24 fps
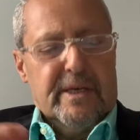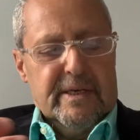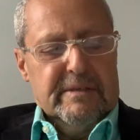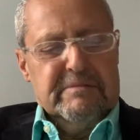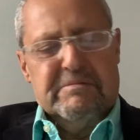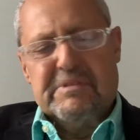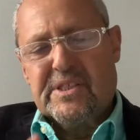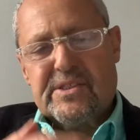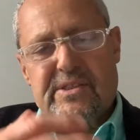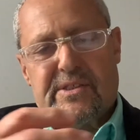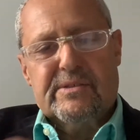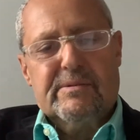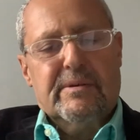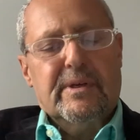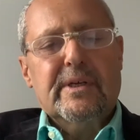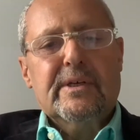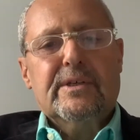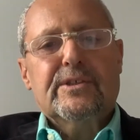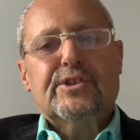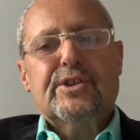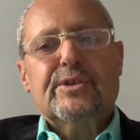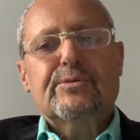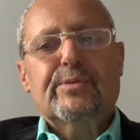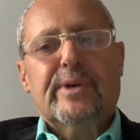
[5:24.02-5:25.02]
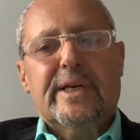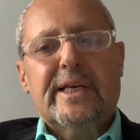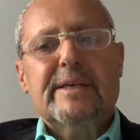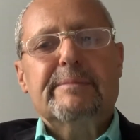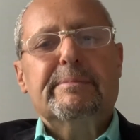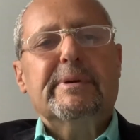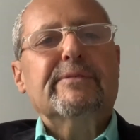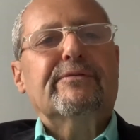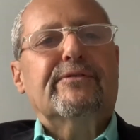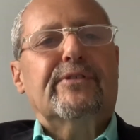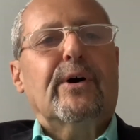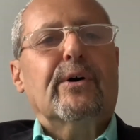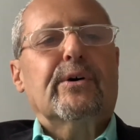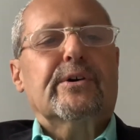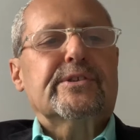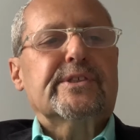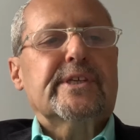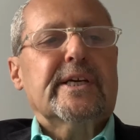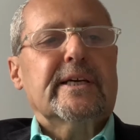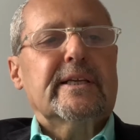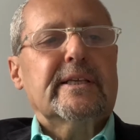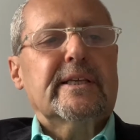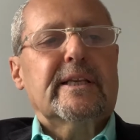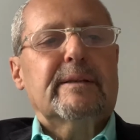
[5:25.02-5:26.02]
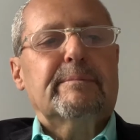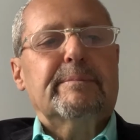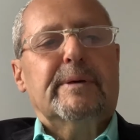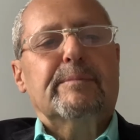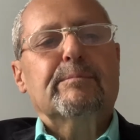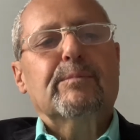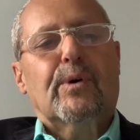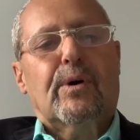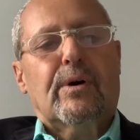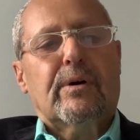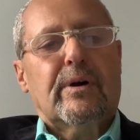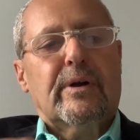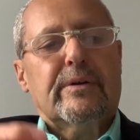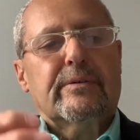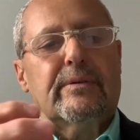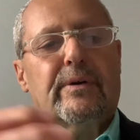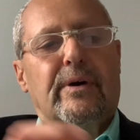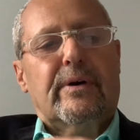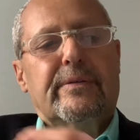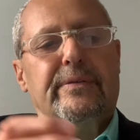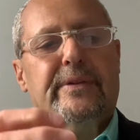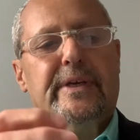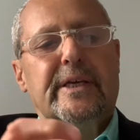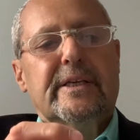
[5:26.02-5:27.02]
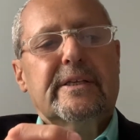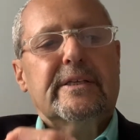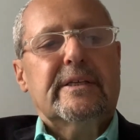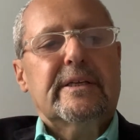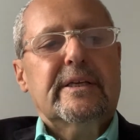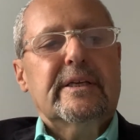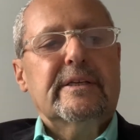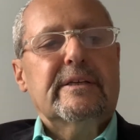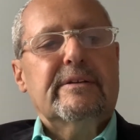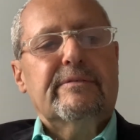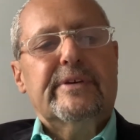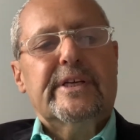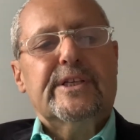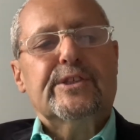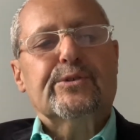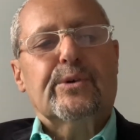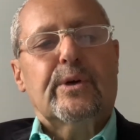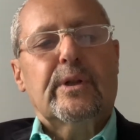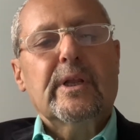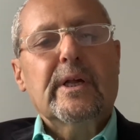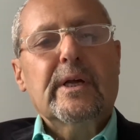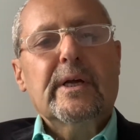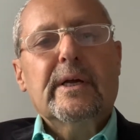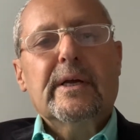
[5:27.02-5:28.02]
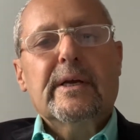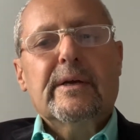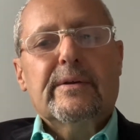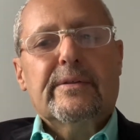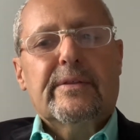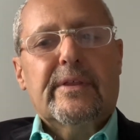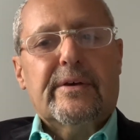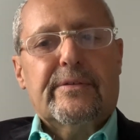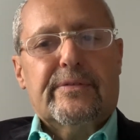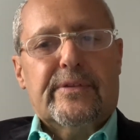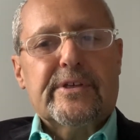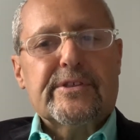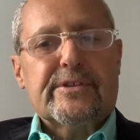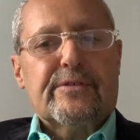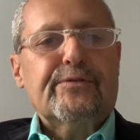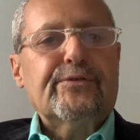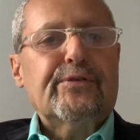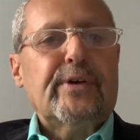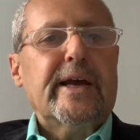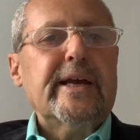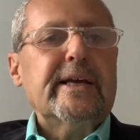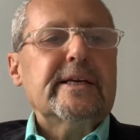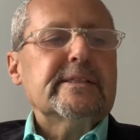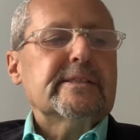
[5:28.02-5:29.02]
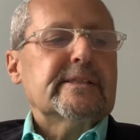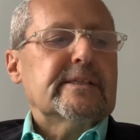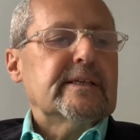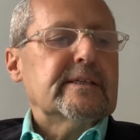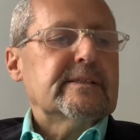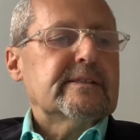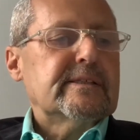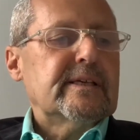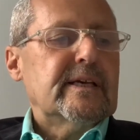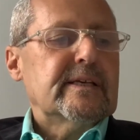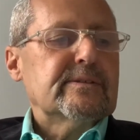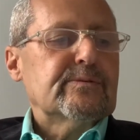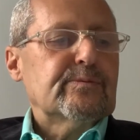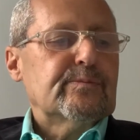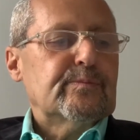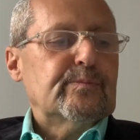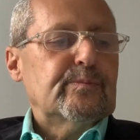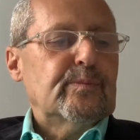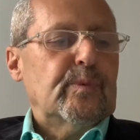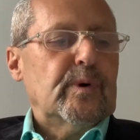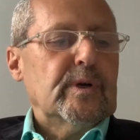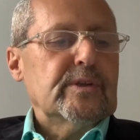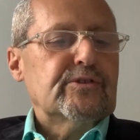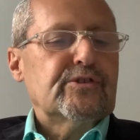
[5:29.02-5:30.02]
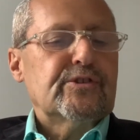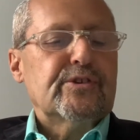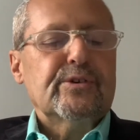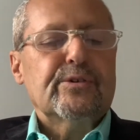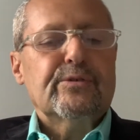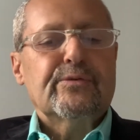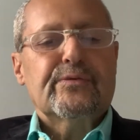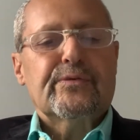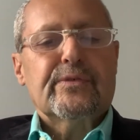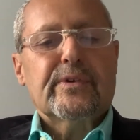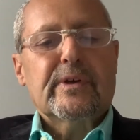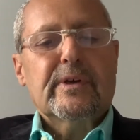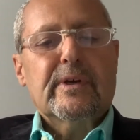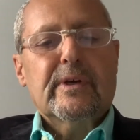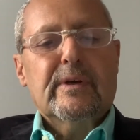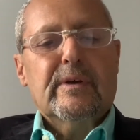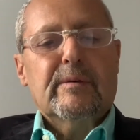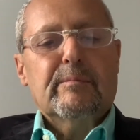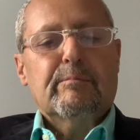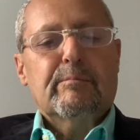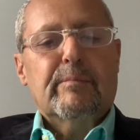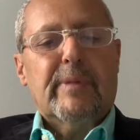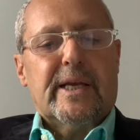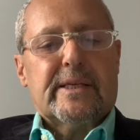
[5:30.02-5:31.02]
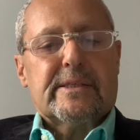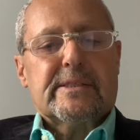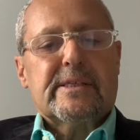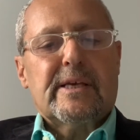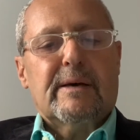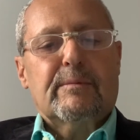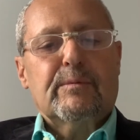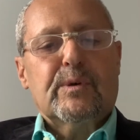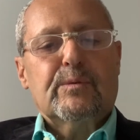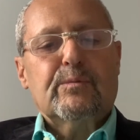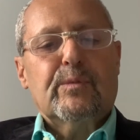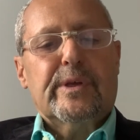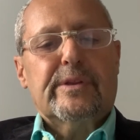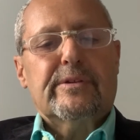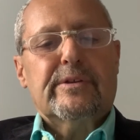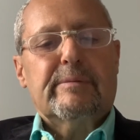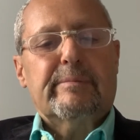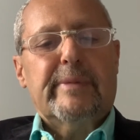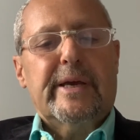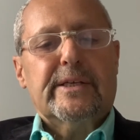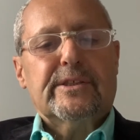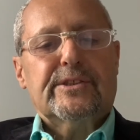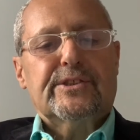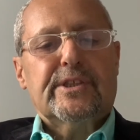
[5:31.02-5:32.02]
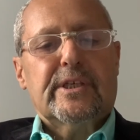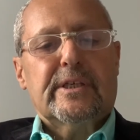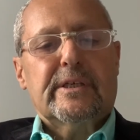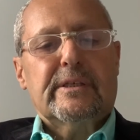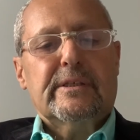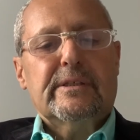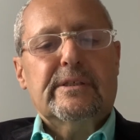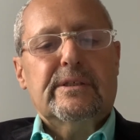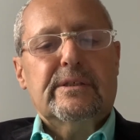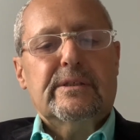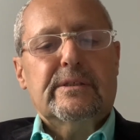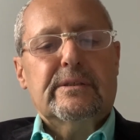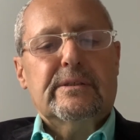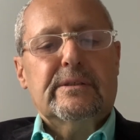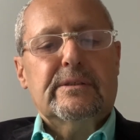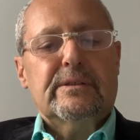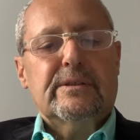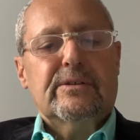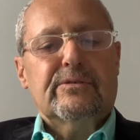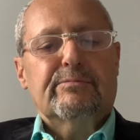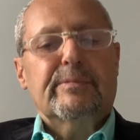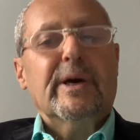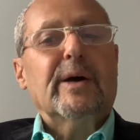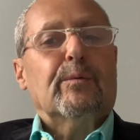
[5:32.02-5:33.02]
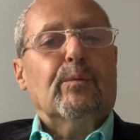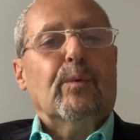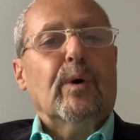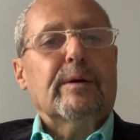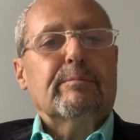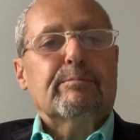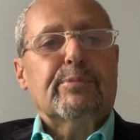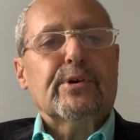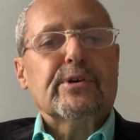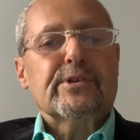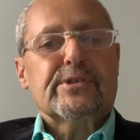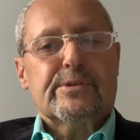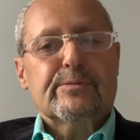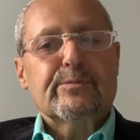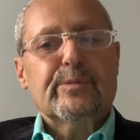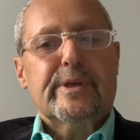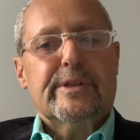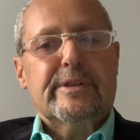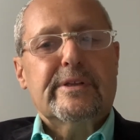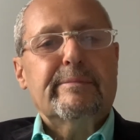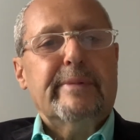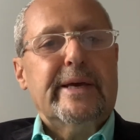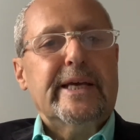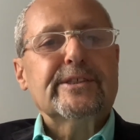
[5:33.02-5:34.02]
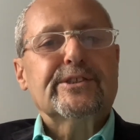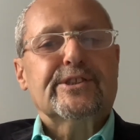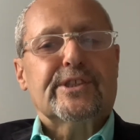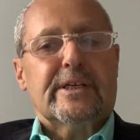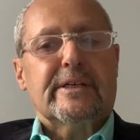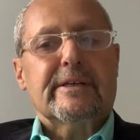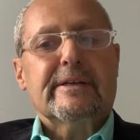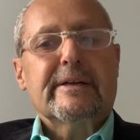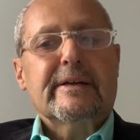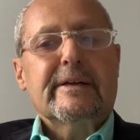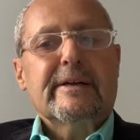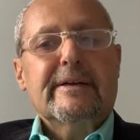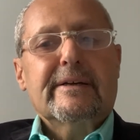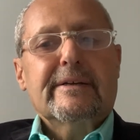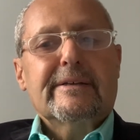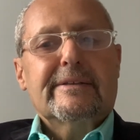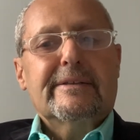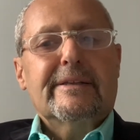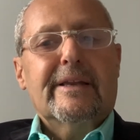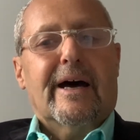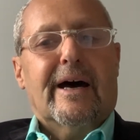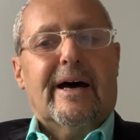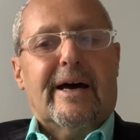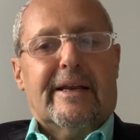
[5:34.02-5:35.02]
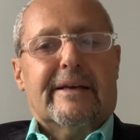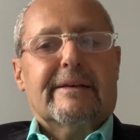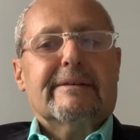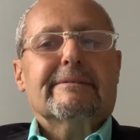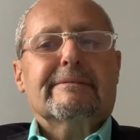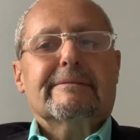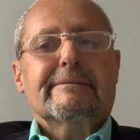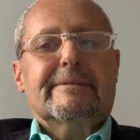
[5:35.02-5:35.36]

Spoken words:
just should really be focusing a little bit more on the individual? There's a phrase that says once you've met someone with dementia, you've met one person with dementia, not